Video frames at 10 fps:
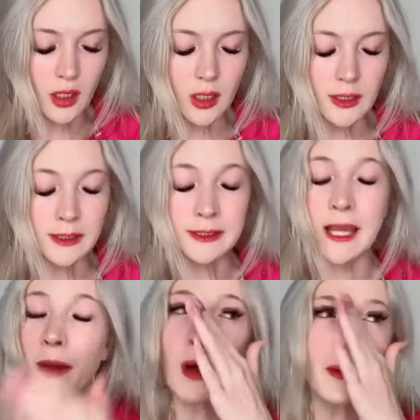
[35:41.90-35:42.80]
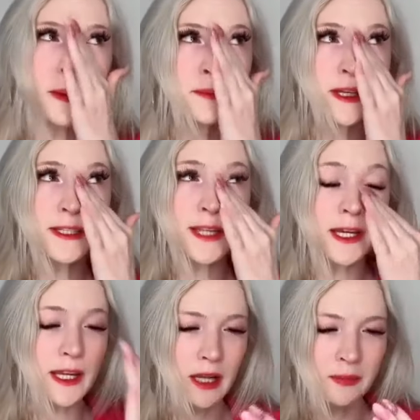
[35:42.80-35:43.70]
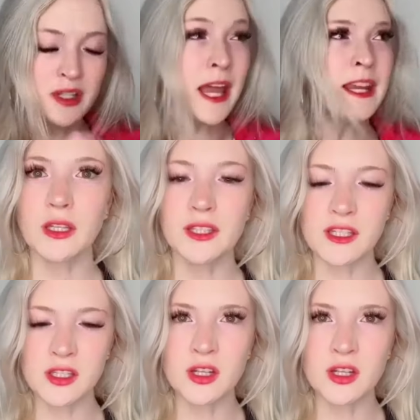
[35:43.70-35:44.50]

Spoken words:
Yeah, Mom, I'm done studying. I'm just heading to- Yes, sir?